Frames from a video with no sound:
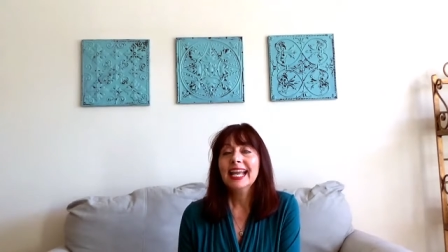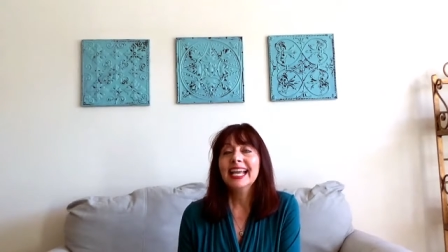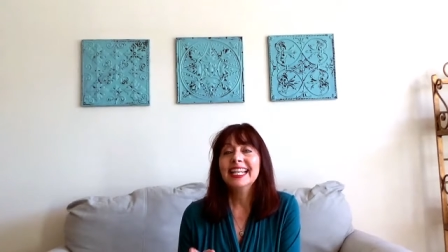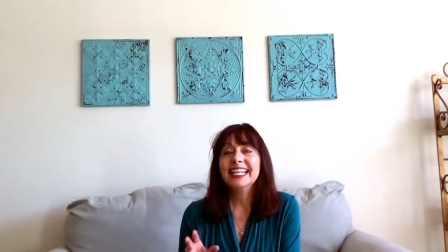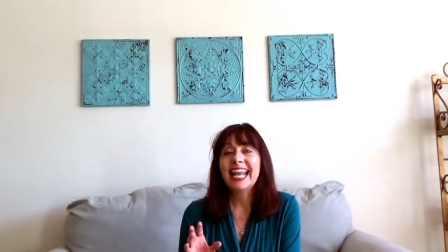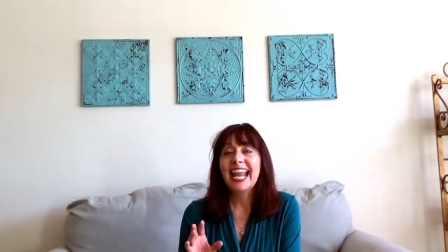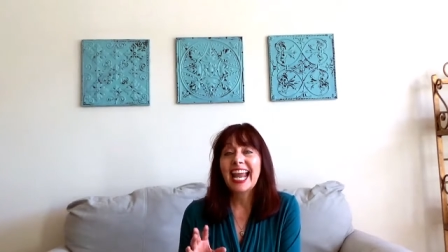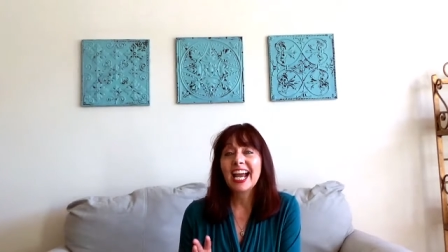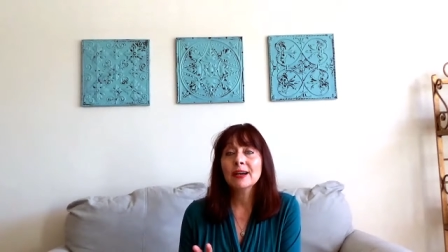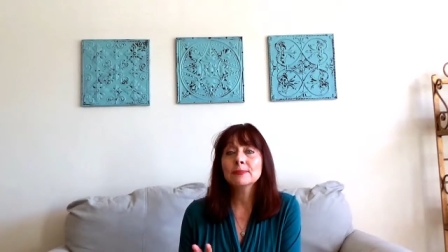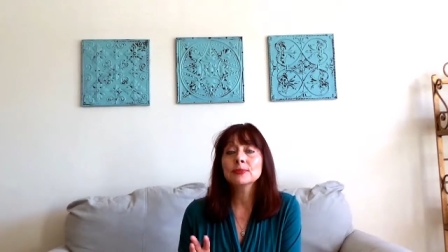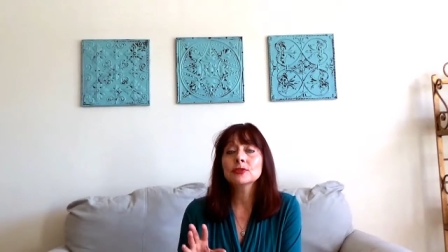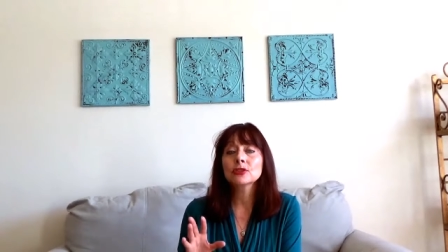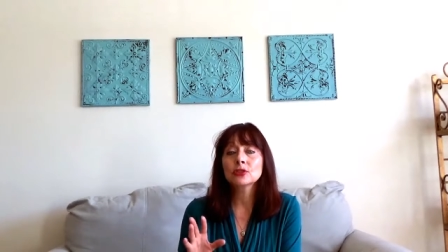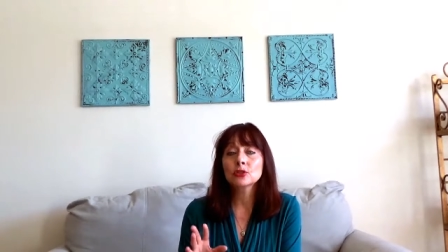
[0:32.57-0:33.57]
An
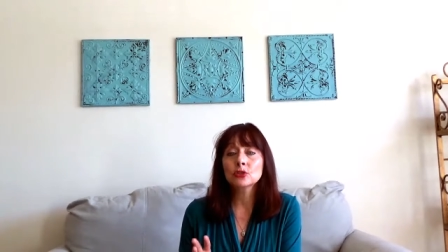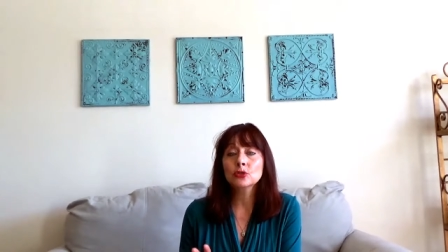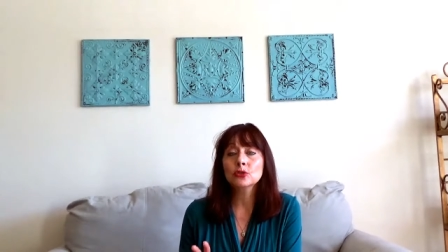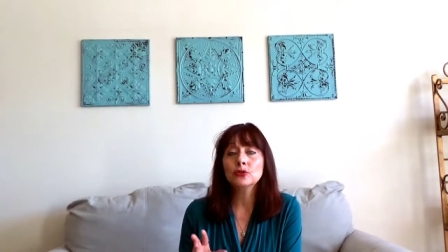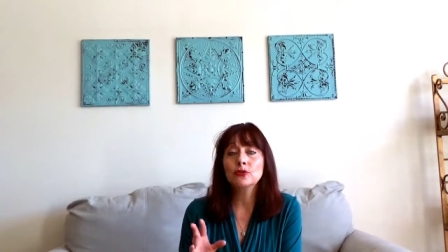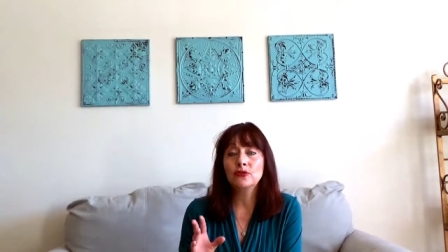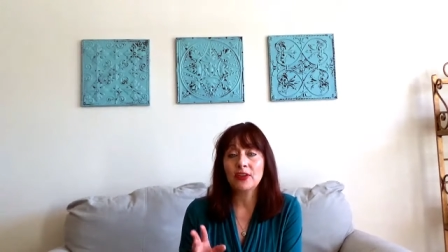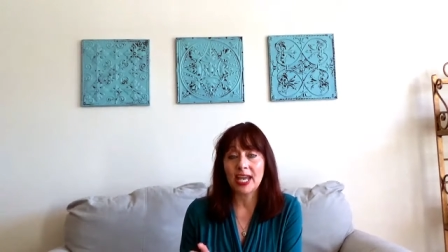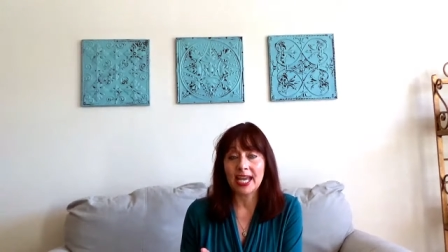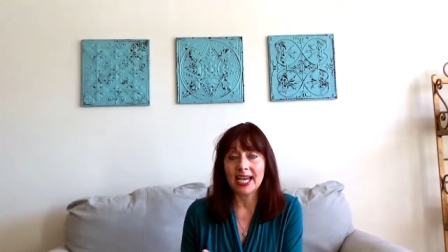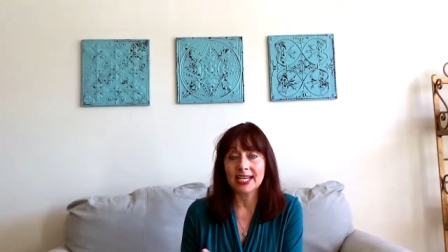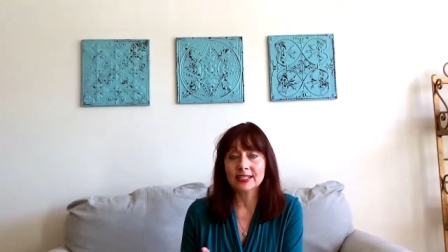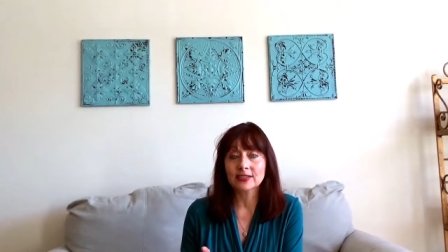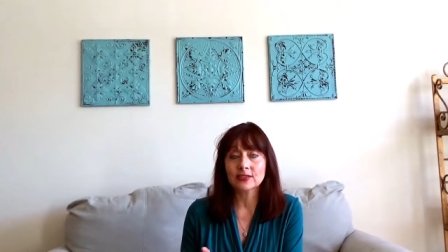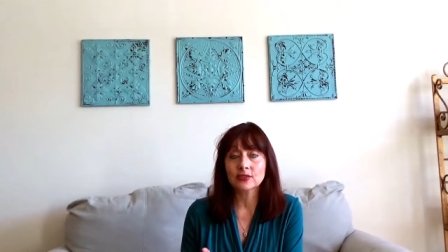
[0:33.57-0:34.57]
absolute
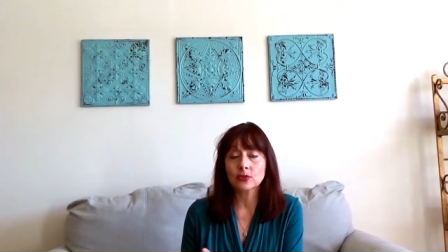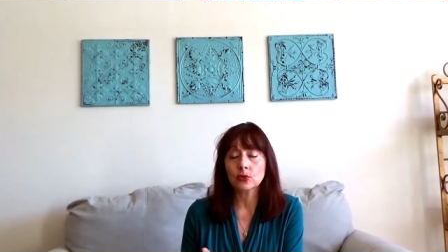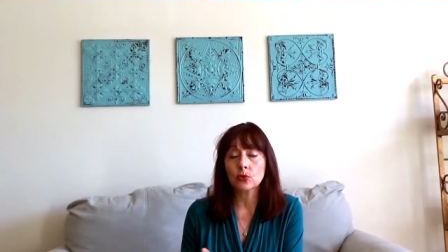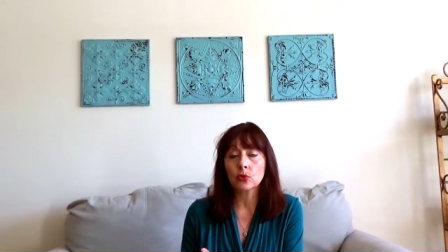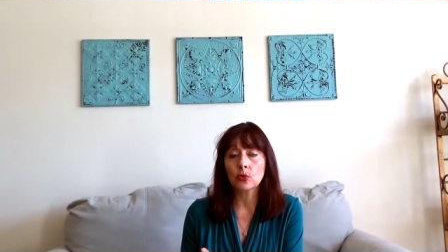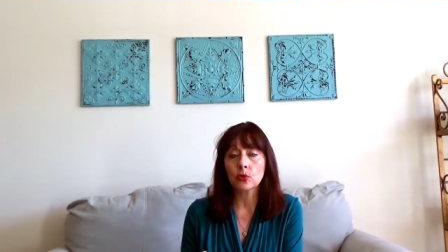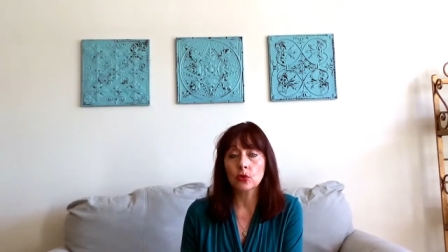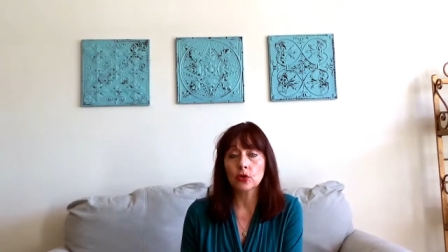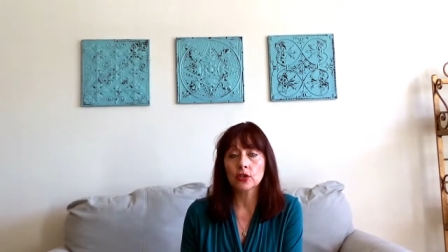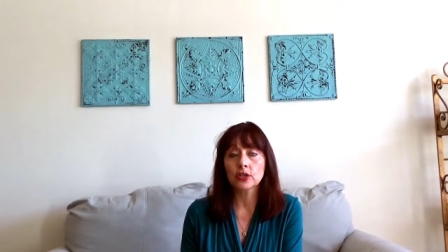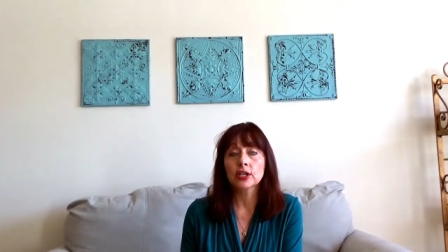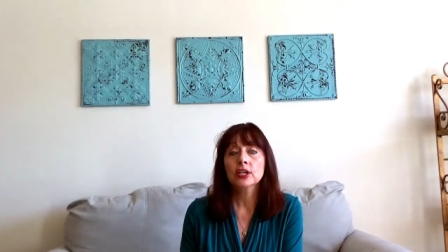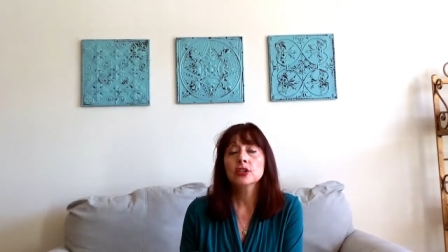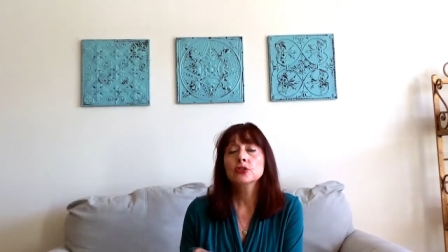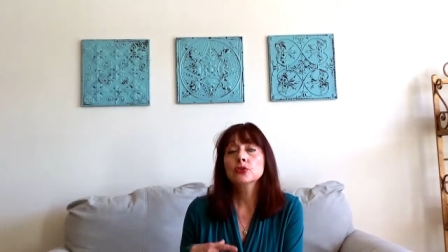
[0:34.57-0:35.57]
fast
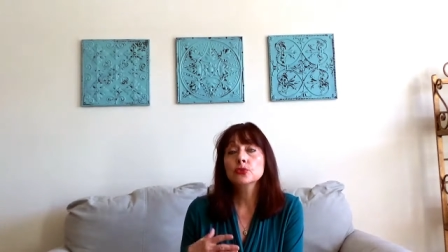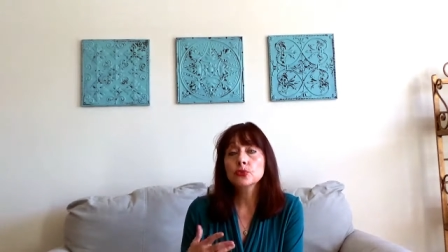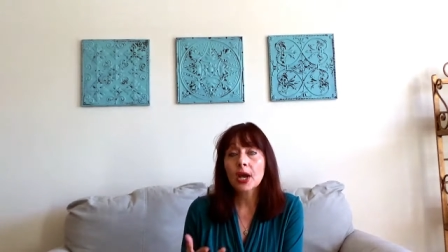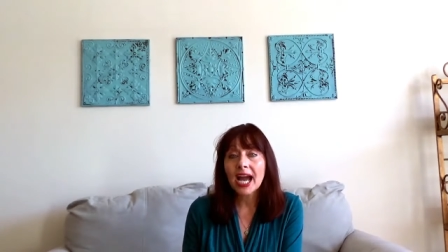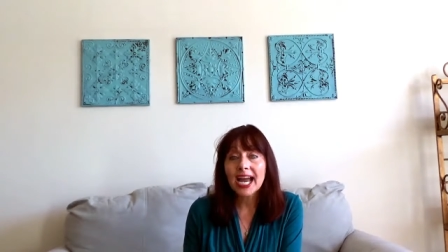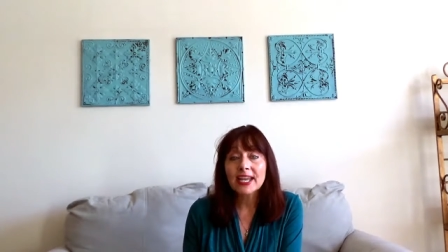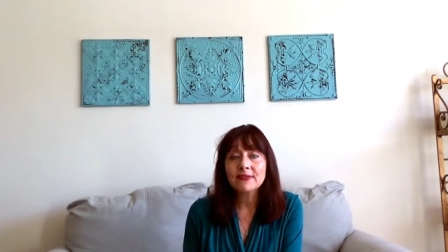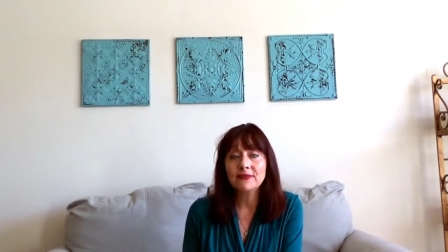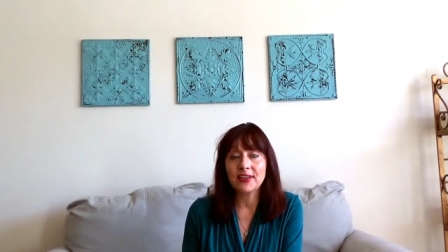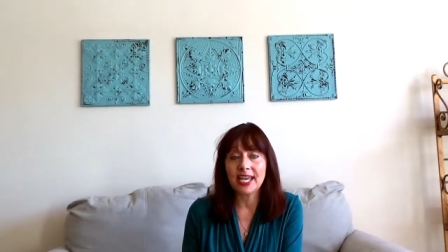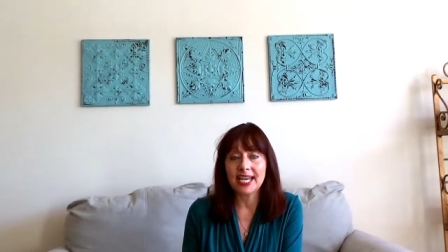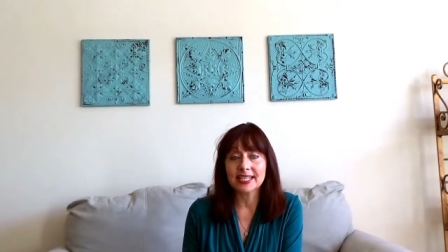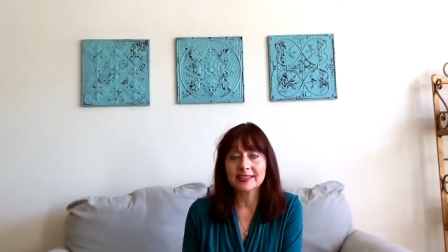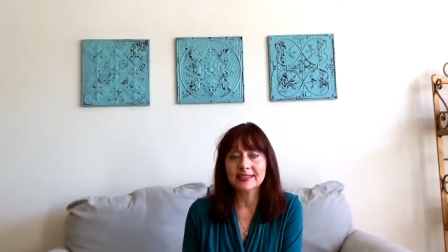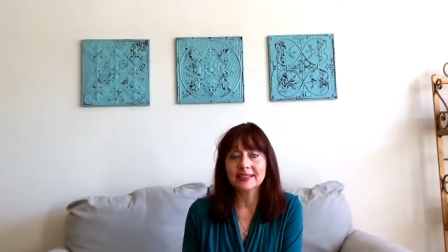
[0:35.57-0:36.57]
or Dry
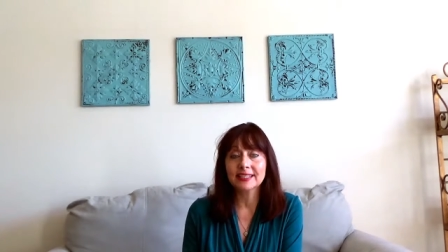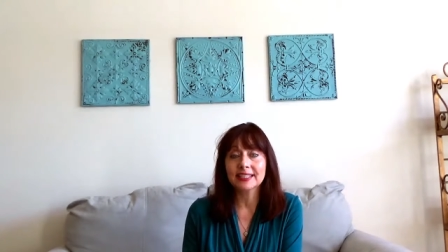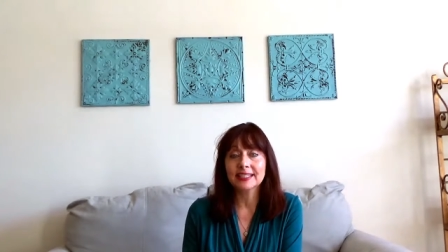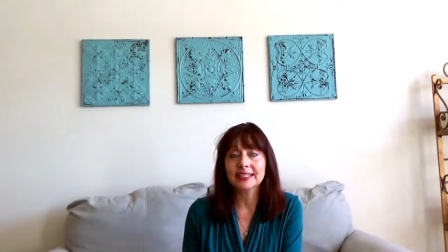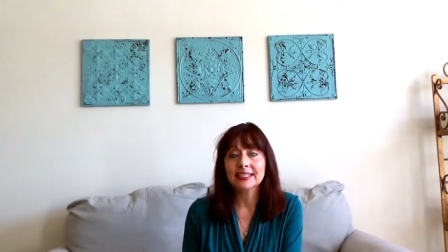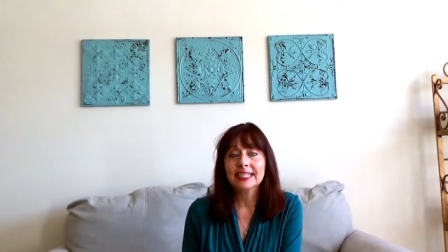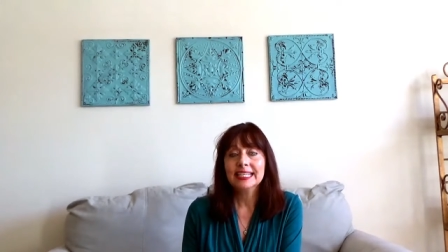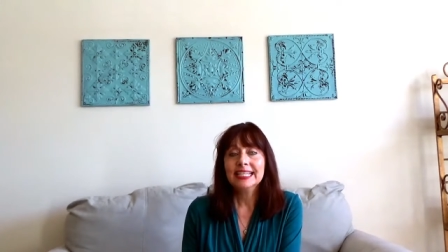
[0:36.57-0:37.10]
fasting